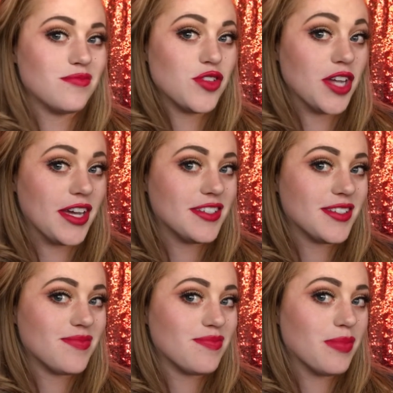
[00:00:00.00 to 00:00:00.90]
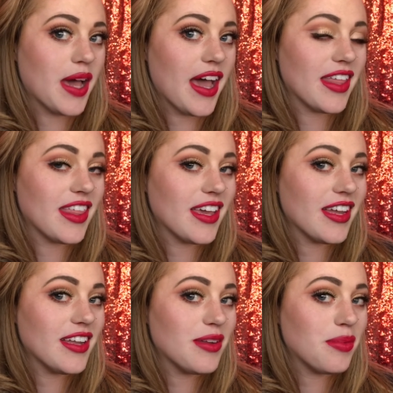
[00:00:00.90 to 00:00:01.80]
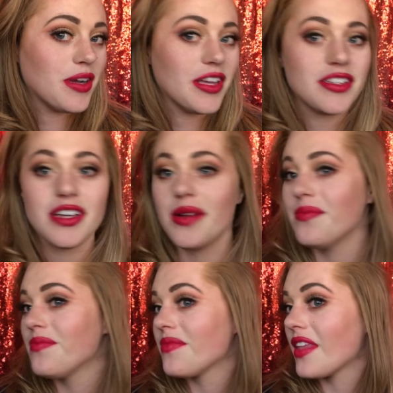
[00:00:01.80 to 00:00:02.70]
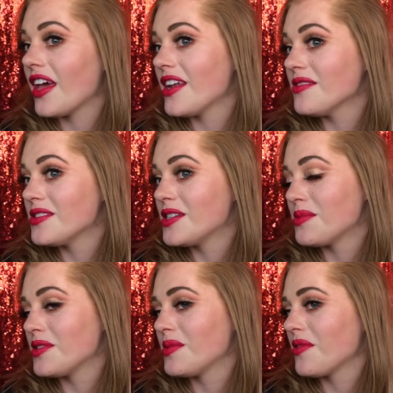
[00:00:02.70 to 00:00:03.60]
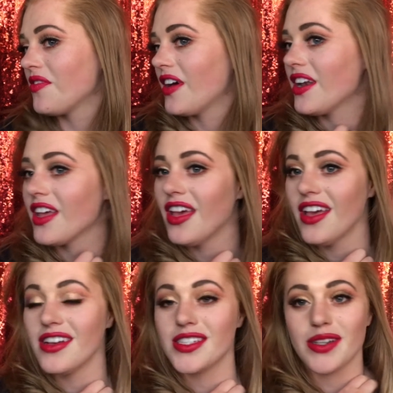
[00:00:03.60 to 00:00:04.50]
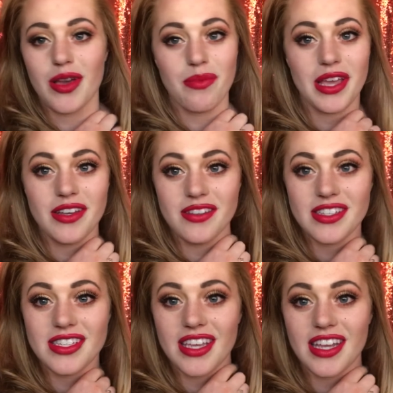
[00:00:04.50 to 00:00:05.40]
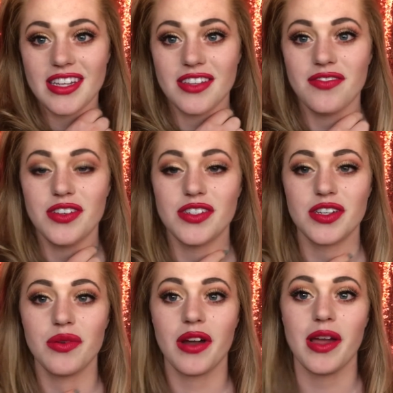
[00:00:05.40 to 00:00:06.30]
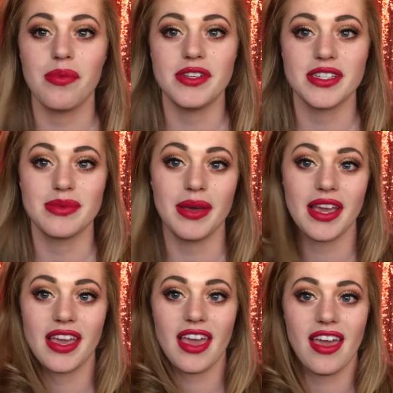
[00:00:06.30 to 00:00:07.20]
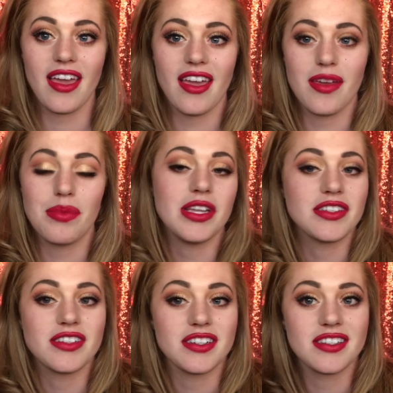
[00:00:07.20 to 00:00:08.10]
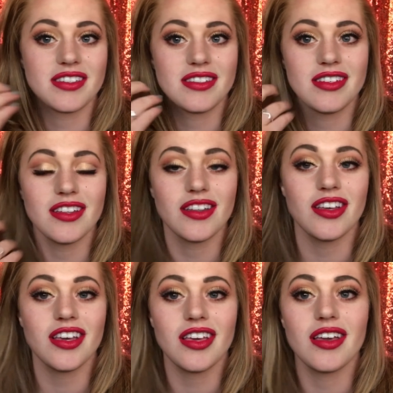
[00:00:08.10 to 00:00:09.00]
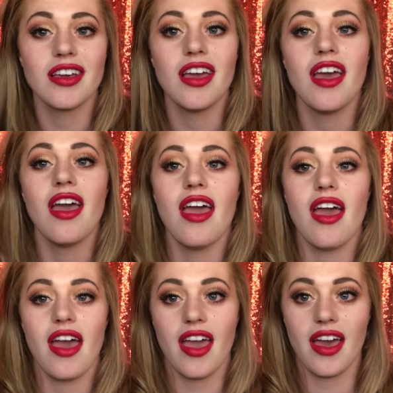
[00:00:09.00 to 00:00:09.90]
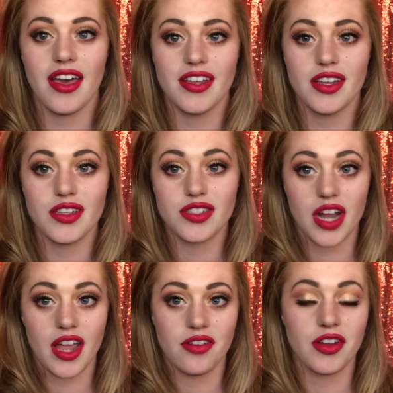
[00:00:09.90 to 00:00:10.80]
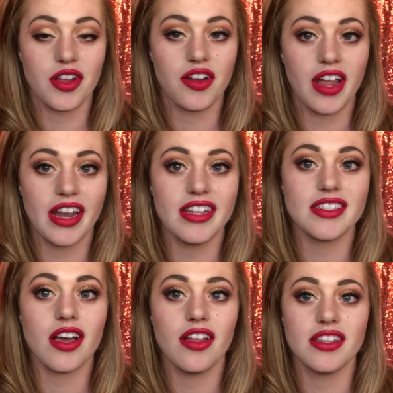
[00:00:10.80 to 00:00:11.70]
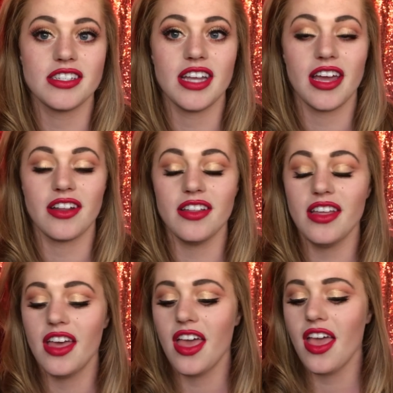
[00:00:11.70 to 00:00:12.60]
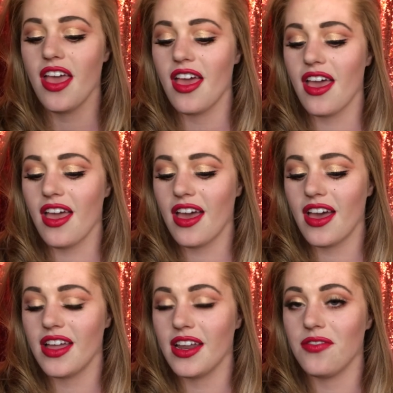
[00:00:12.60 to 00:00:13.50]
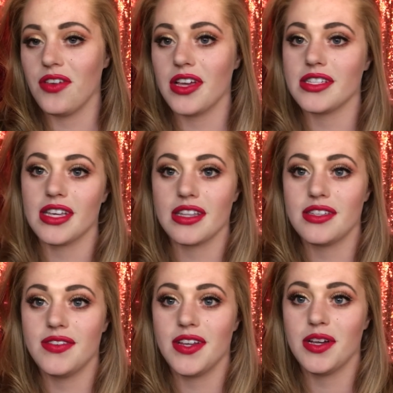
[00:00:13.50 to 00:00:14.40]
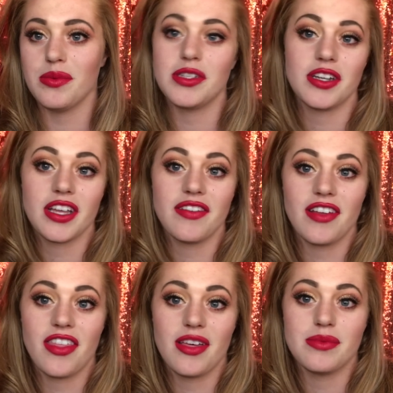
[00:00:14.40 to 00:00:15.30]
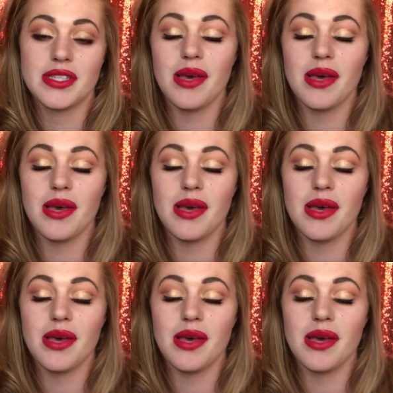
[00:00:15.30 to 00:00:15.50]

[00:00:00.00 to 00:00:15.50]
judge, but I think I did a pretty good job and it was super fun. So I may do this again in the future where I just pick a Pinterest look and try and recreate it on the channel. And if you guys like this video, be sure to give it a thumbs